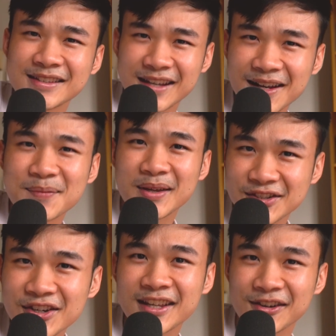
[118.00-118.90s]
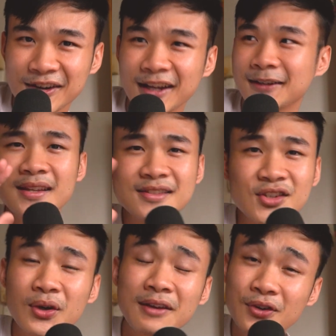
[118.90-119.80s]
it's getting a bit tricky, right? And
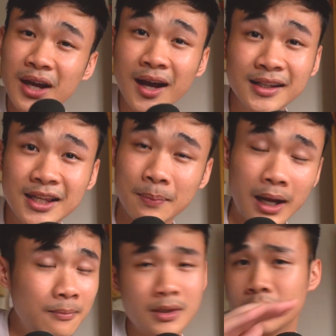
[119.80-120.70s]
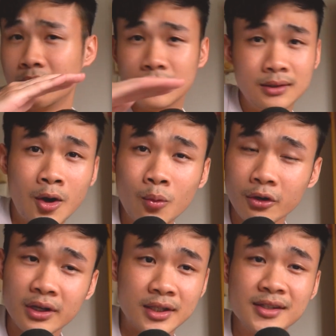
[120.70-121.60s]
so if you can't keep up, don't
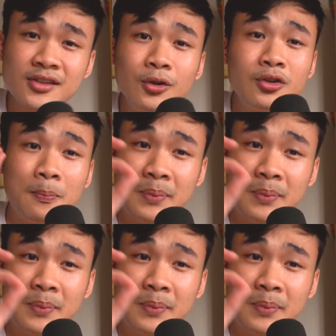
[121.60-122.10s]
worry, just go to